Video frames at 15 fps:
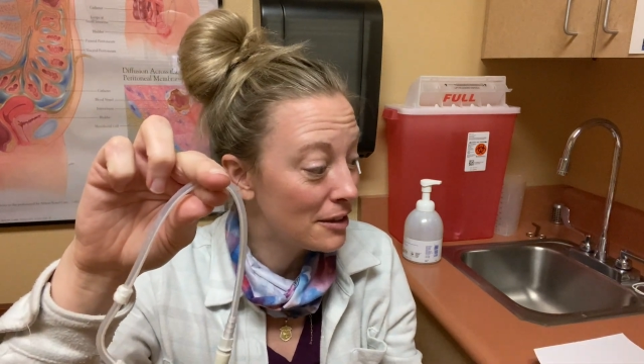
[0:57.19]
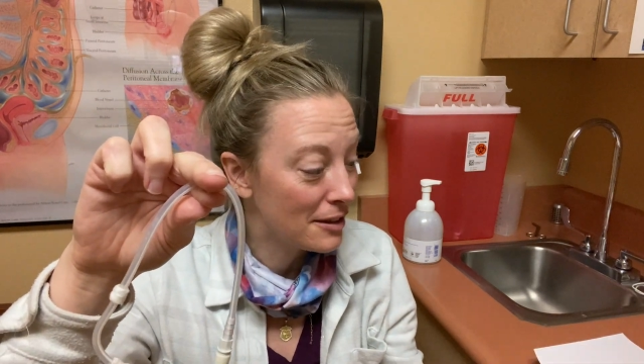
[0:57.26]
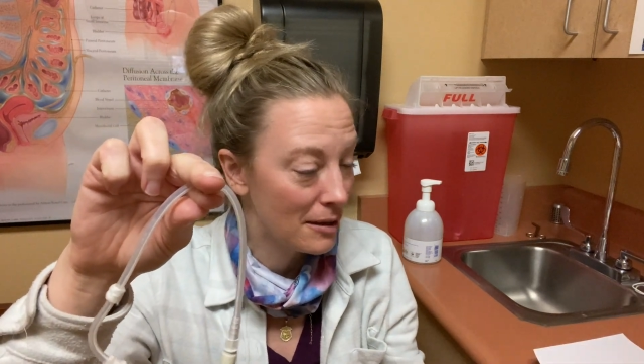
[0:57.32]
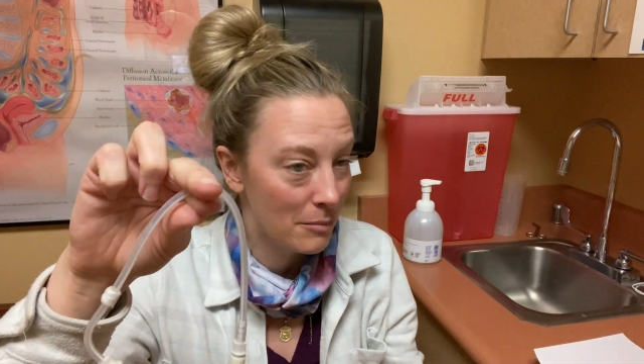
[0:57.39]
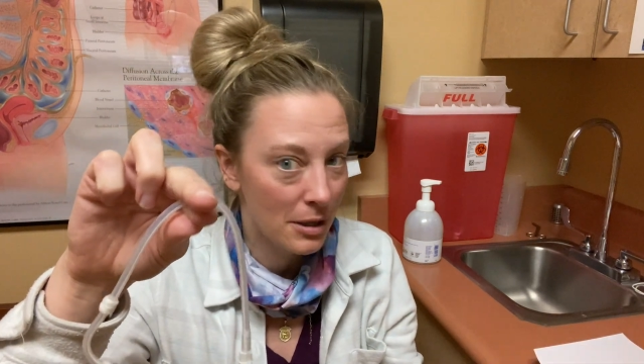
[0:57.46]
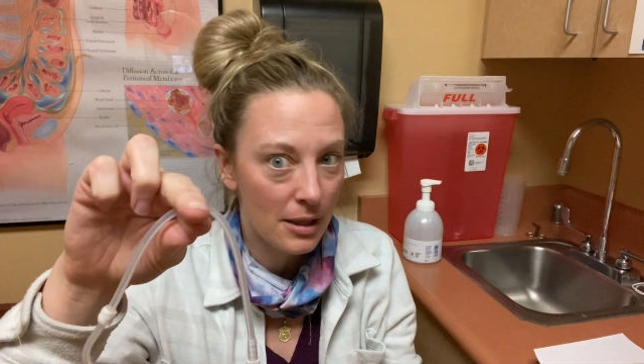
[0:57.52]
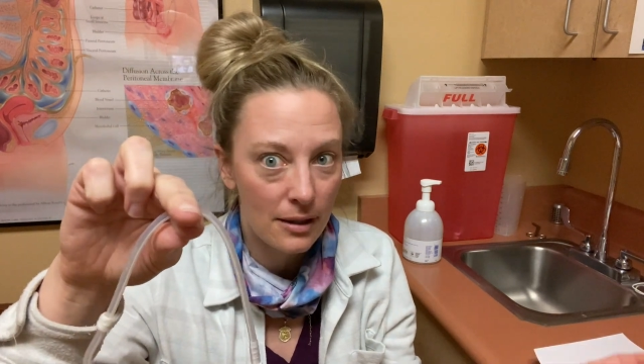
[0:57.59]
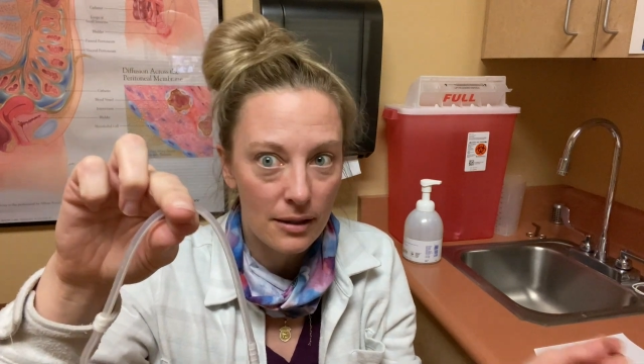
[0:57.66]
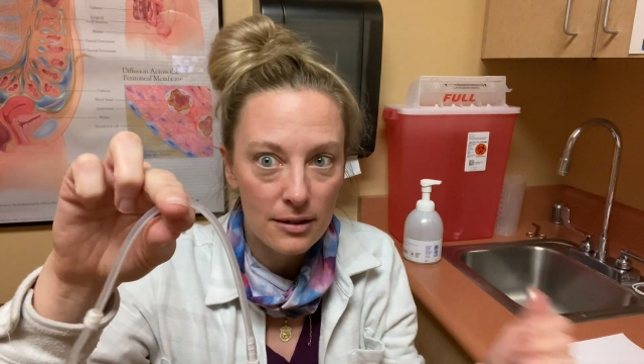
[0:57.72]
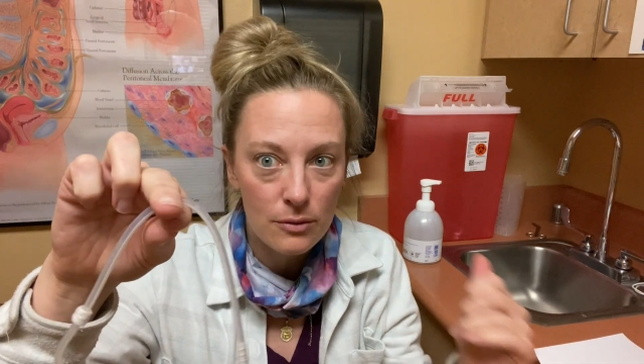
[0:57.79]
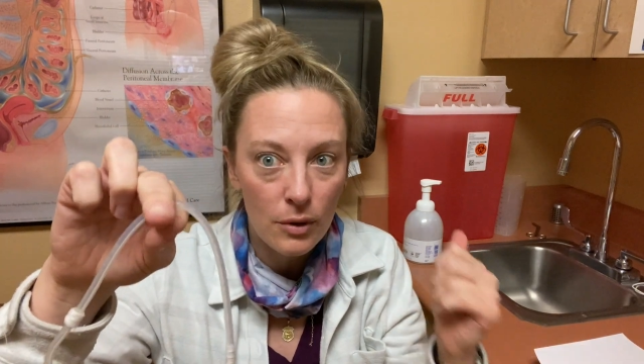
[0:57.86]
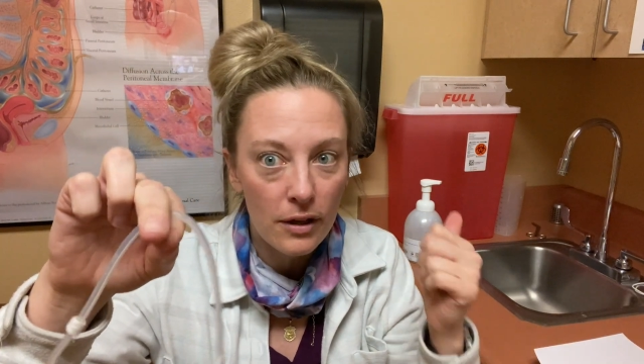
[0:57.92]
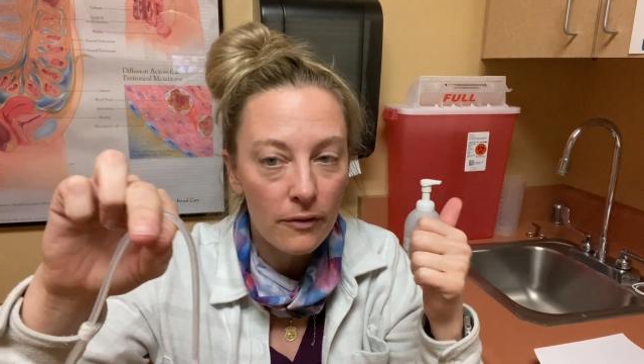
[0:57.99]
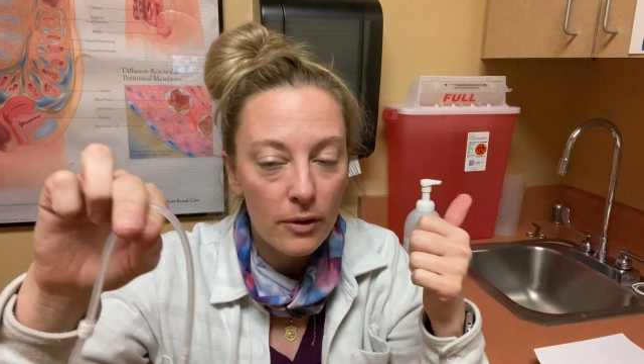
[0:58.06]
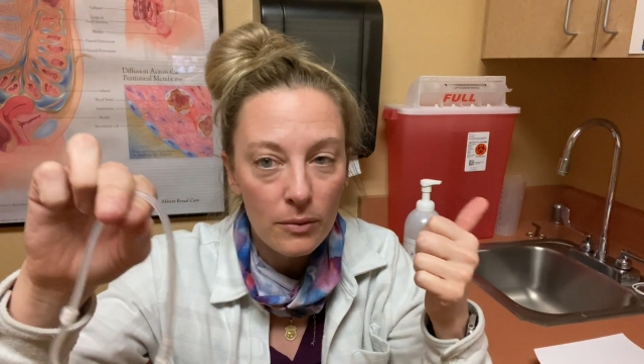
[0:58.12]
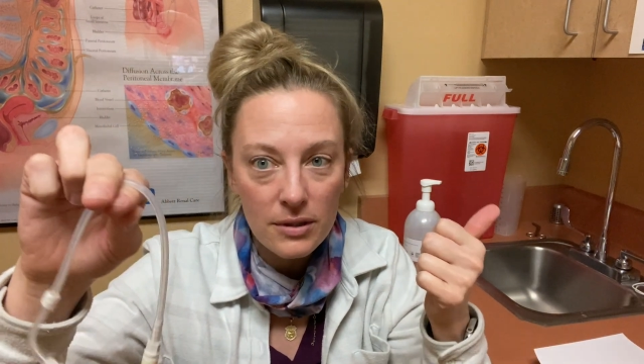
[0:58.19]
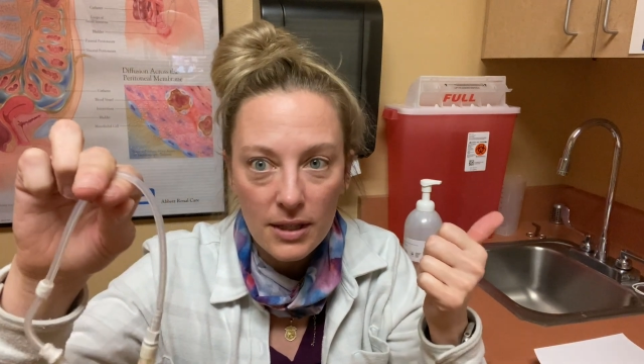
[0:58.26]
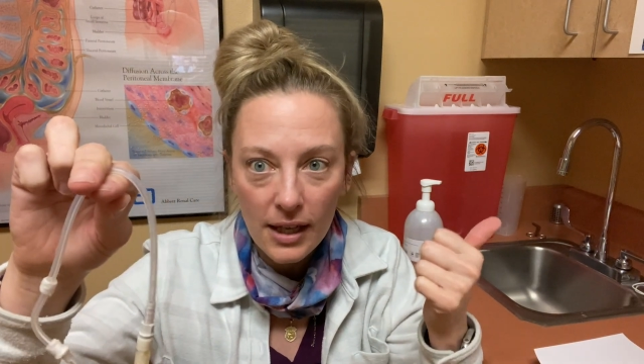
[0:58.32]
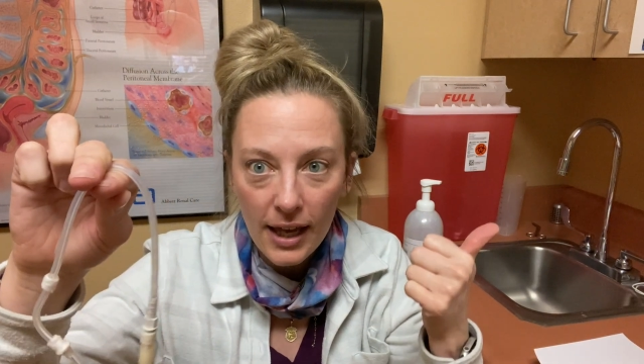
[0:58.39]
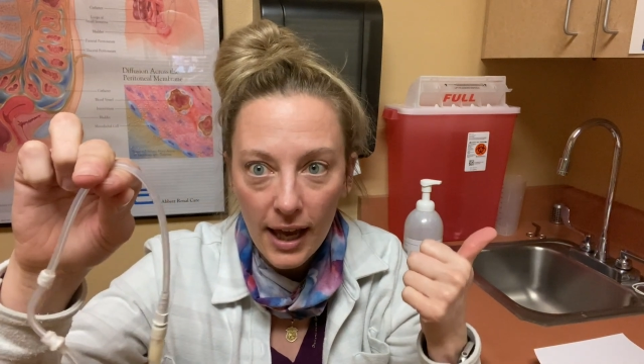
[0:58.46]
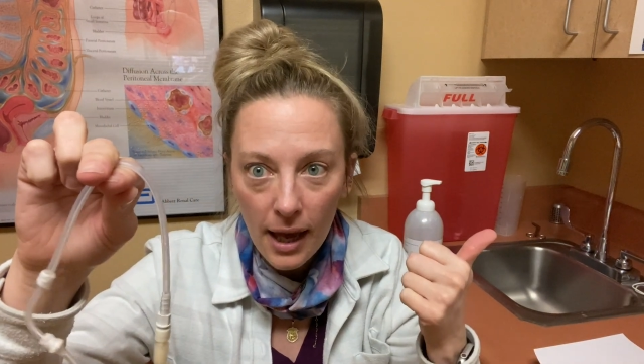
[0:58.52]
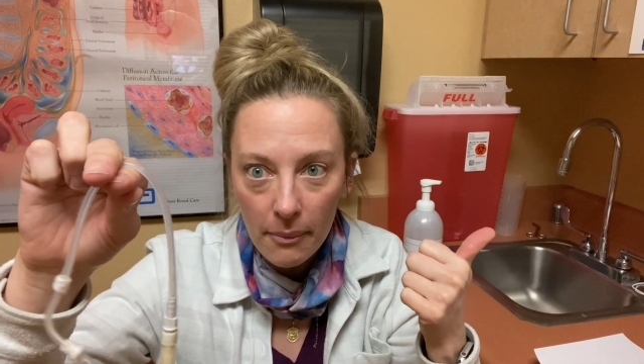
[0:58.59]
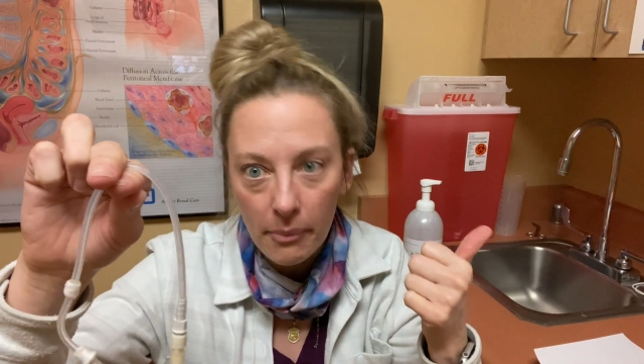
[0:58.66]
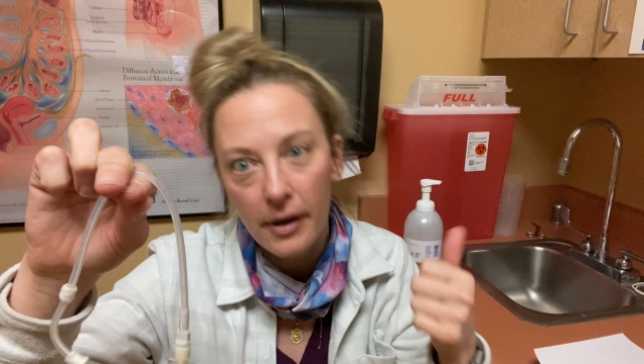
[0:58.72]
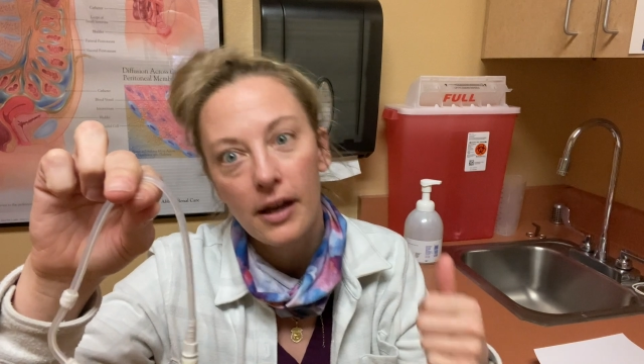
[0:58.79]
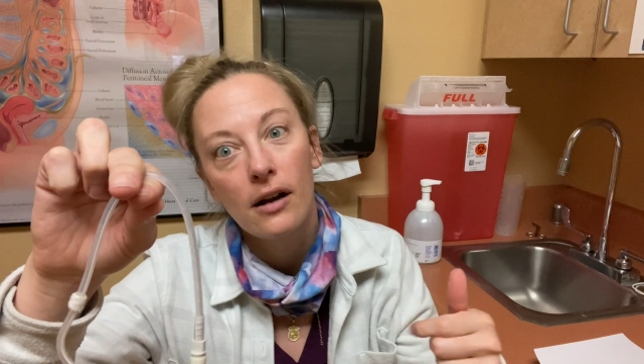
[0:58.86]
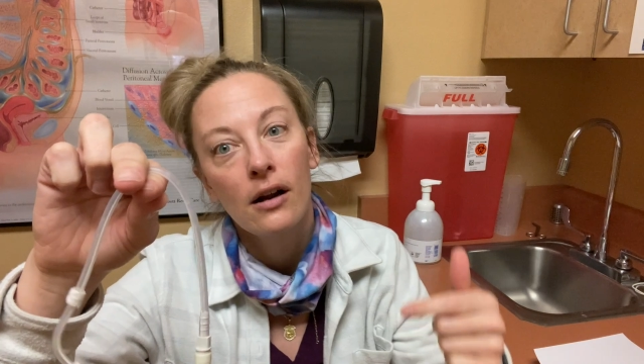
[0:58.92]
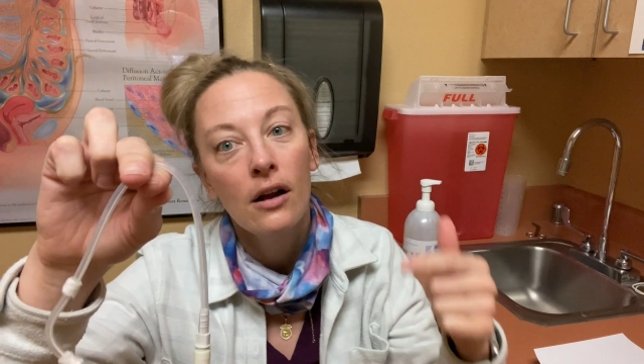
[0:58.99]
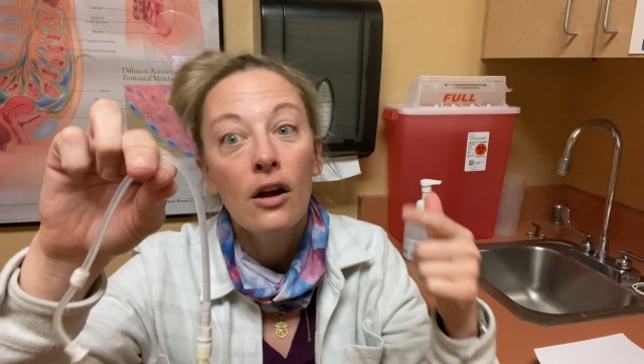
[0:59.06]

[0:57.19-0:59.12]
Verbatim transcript: coming in because what if it was a cat bite